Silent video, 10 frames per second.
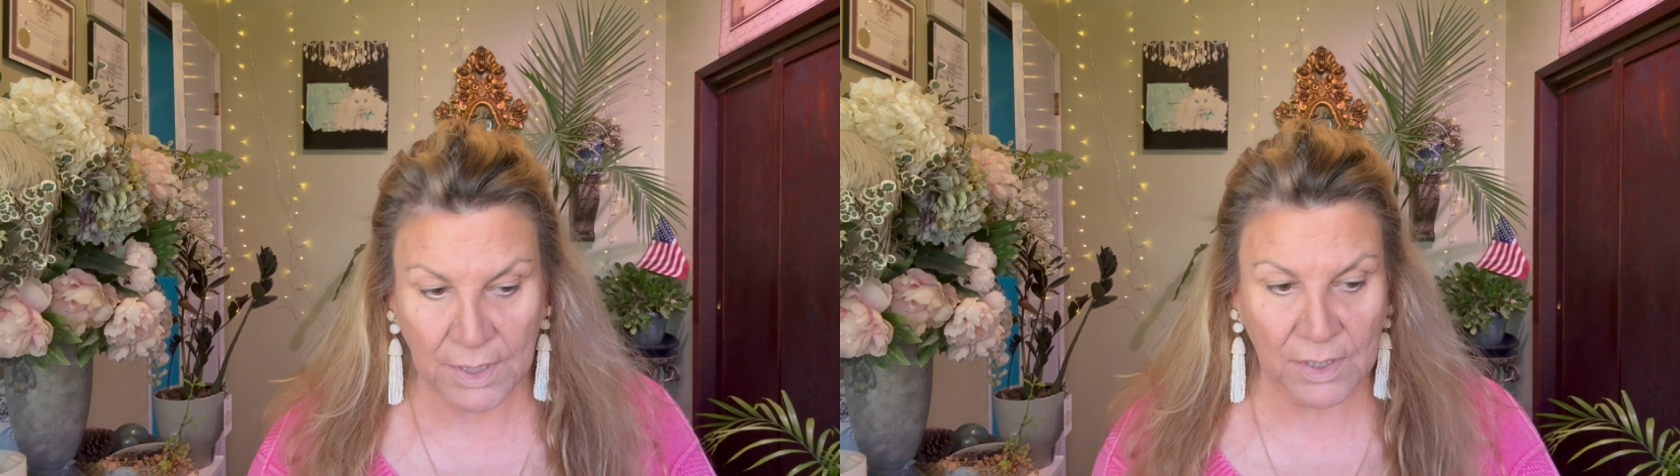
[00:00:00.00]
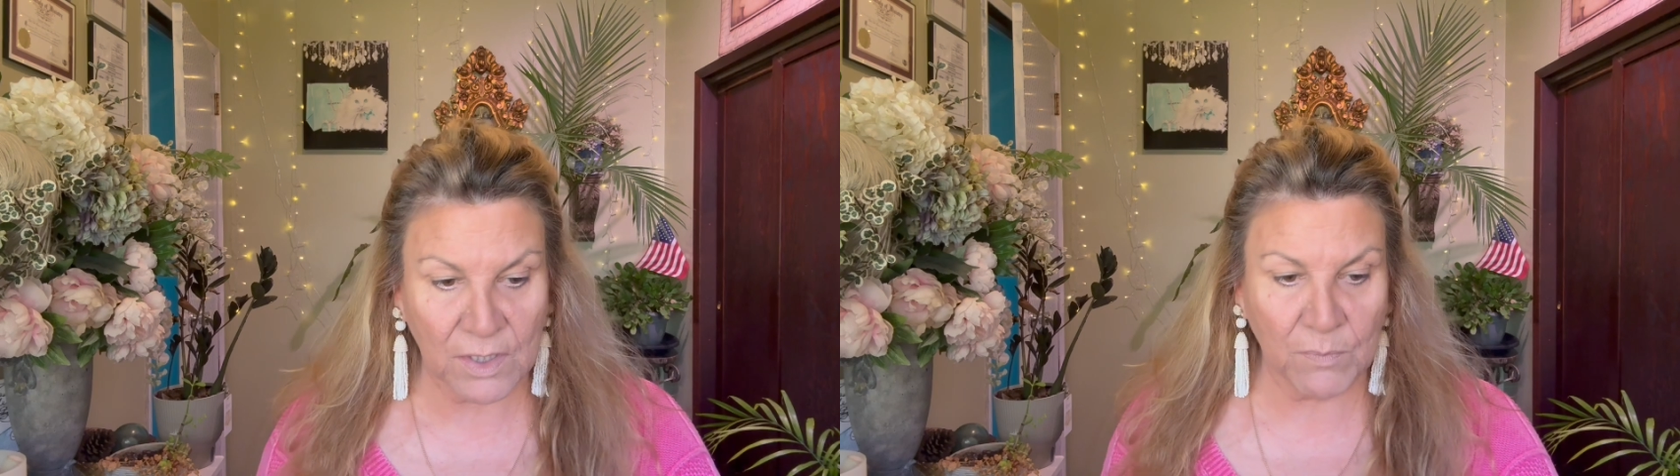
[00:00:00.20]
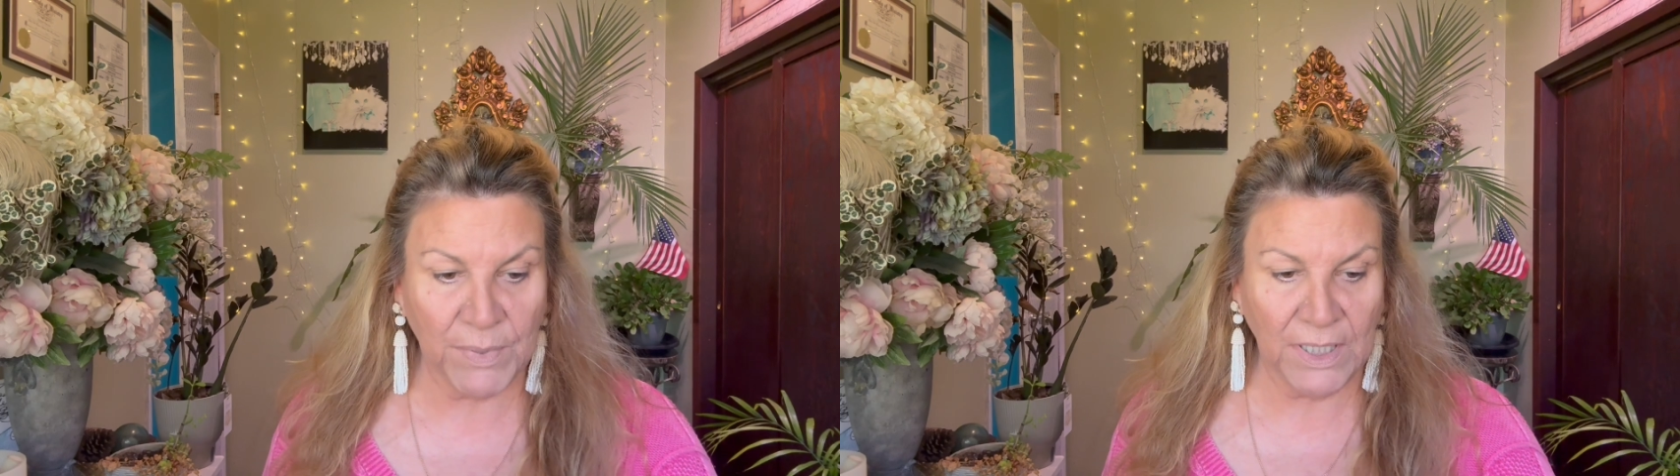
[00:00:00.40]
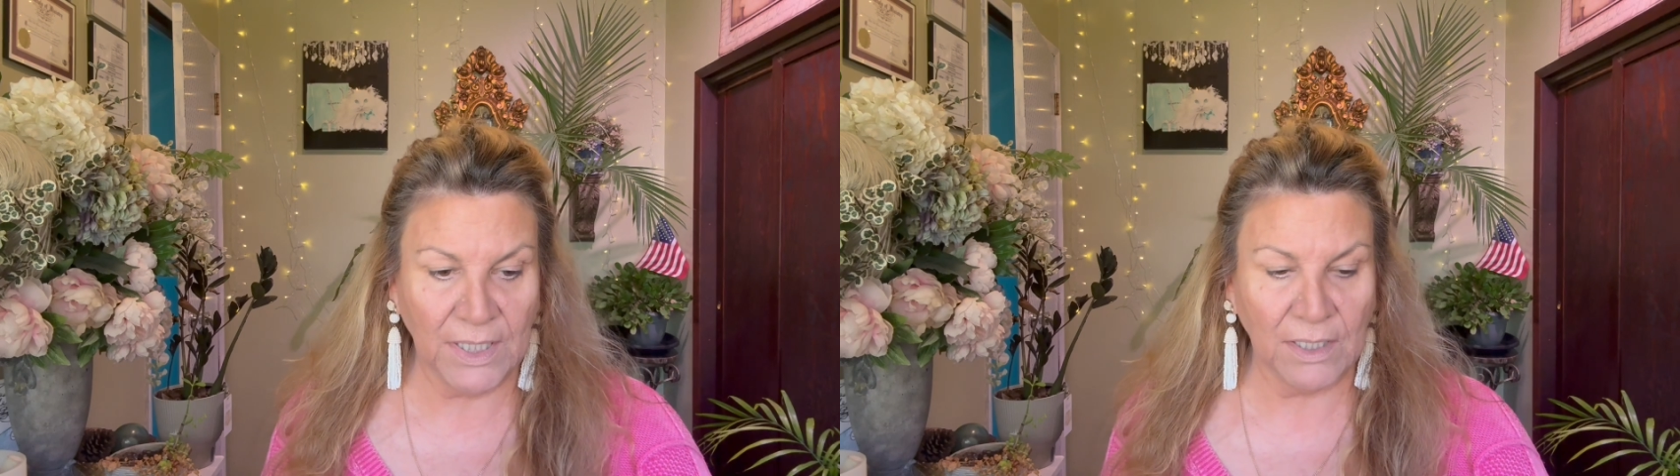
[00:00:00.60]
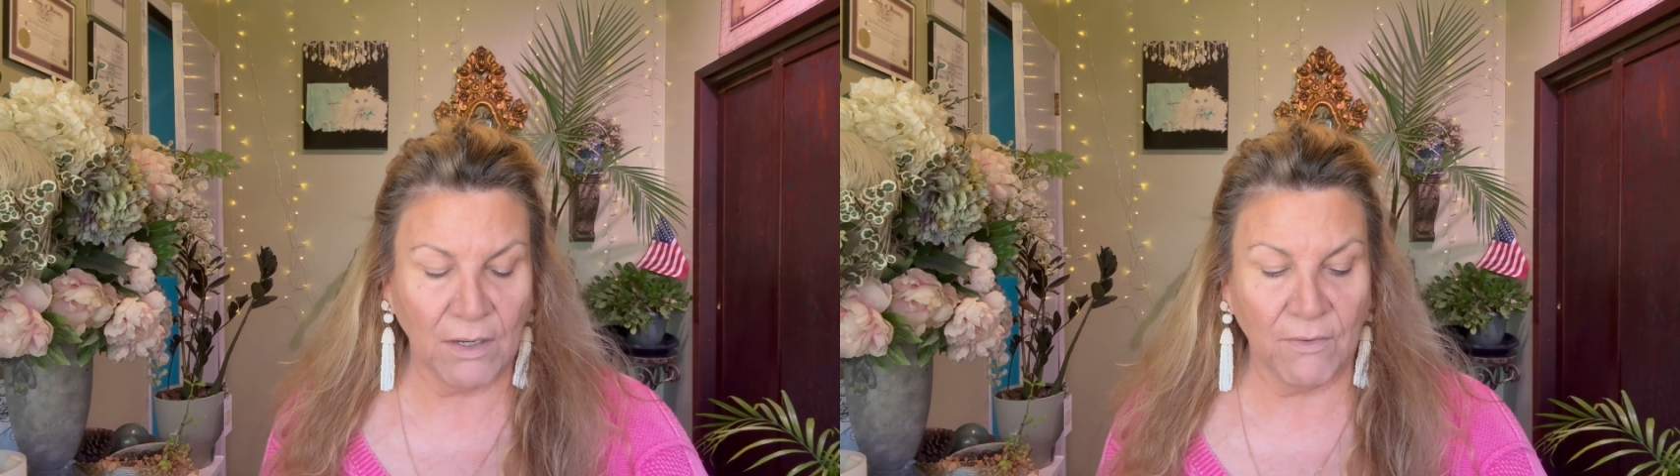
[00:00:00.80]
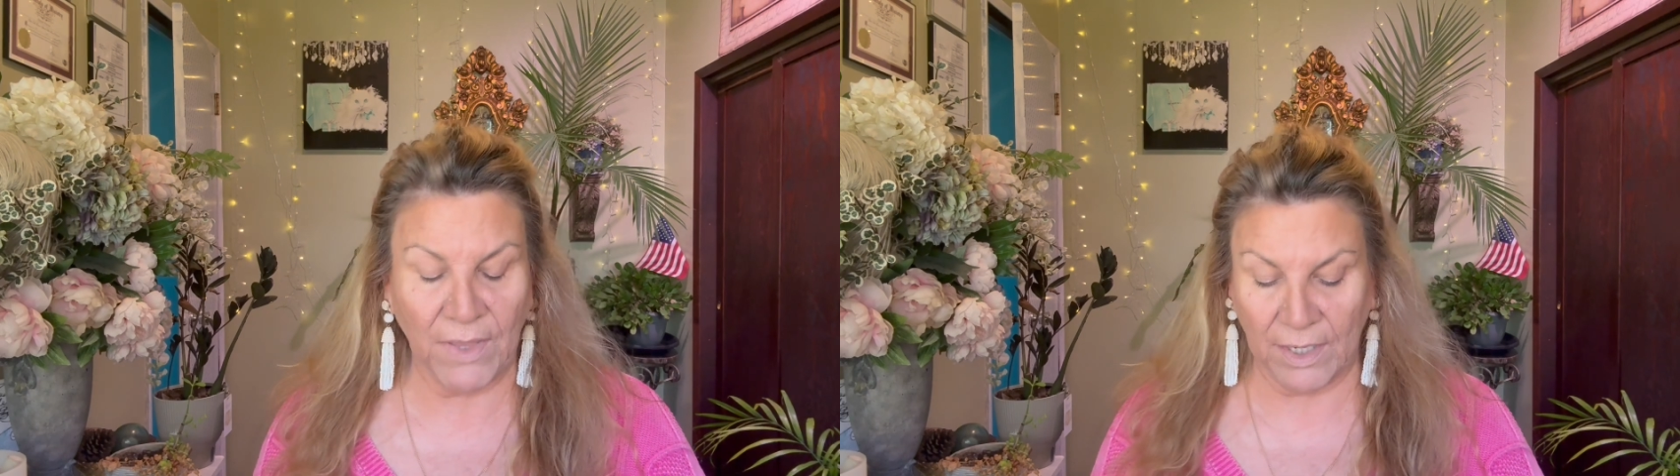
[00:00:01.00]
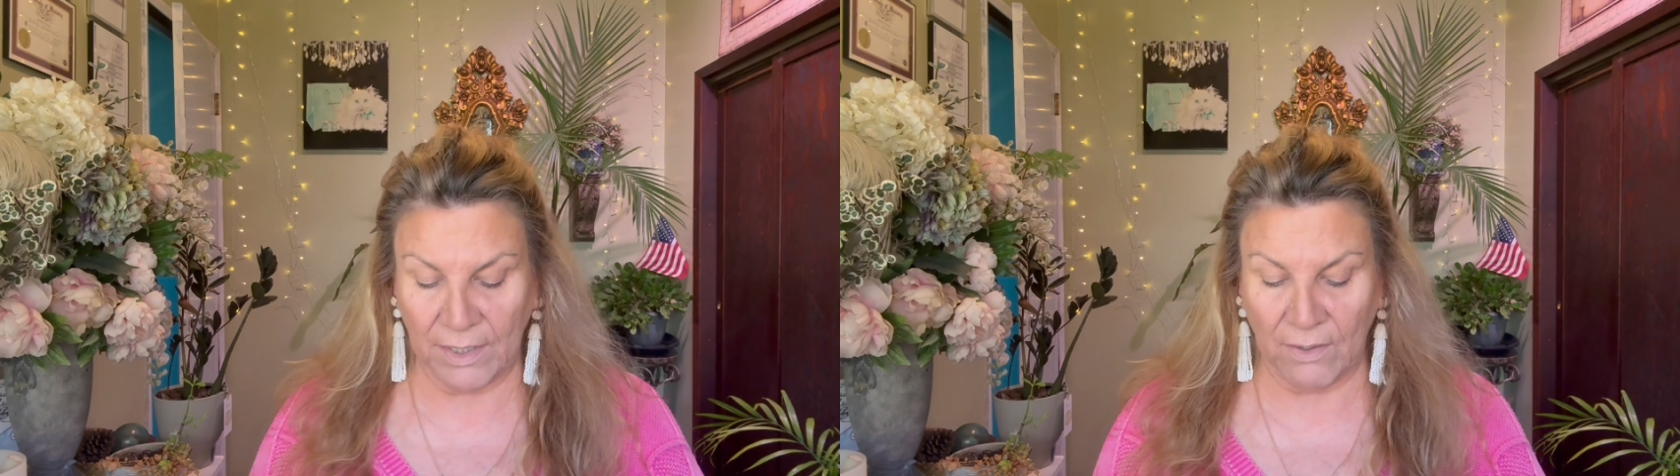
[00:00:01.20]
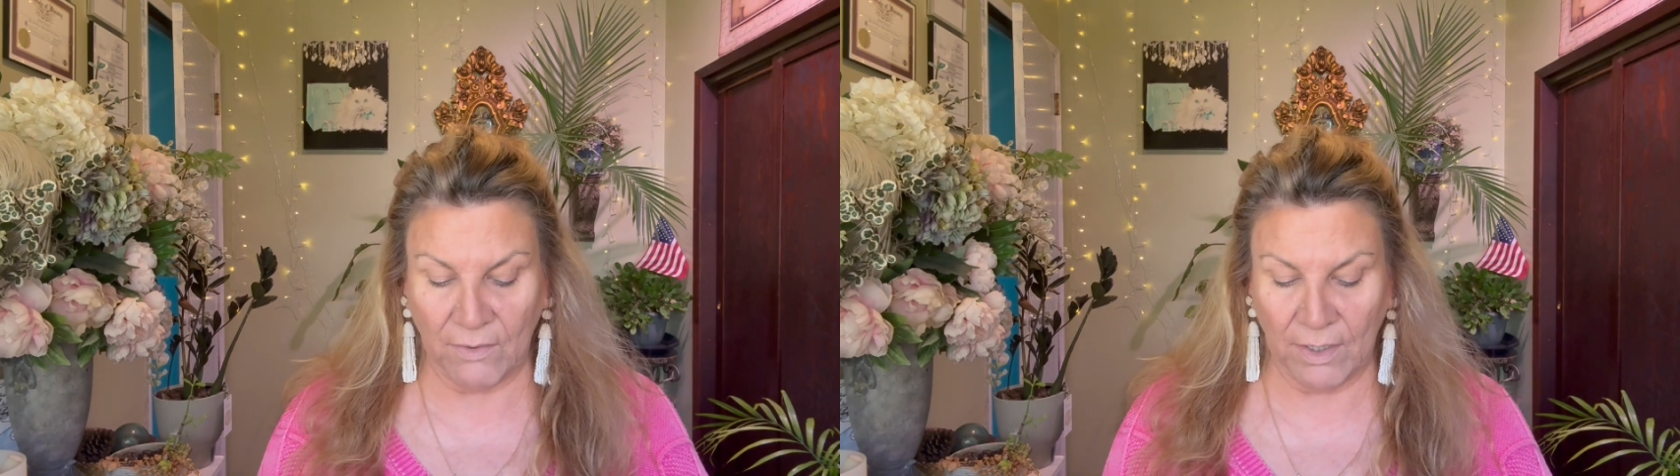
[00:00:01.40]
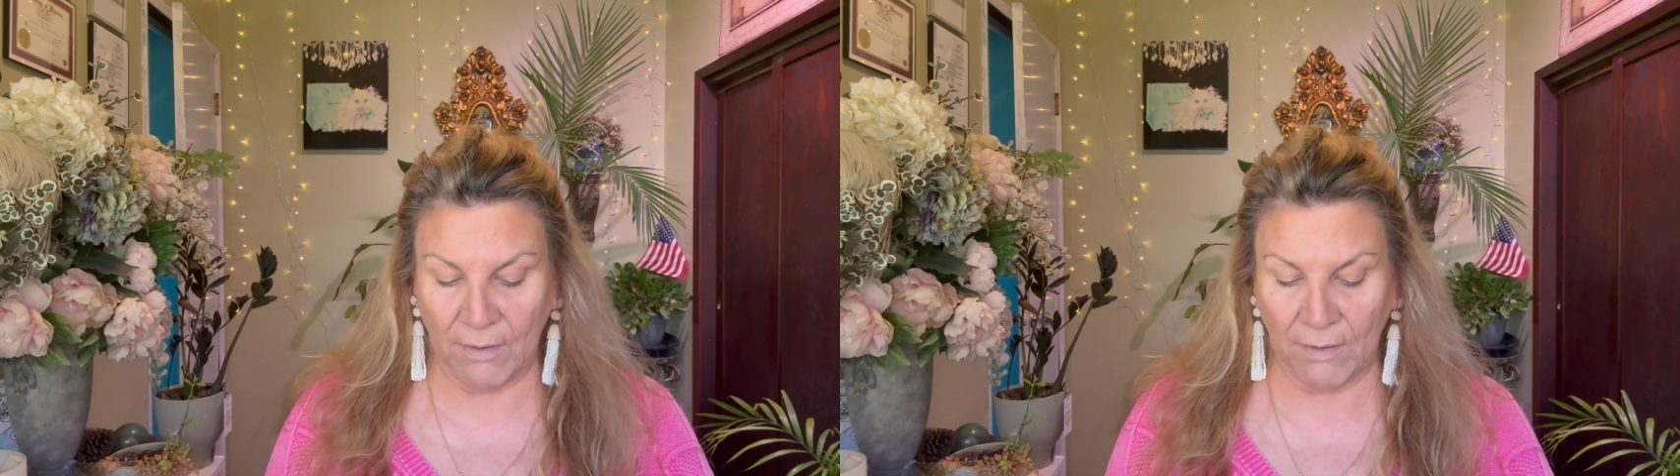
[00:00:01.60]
Speaking of that area,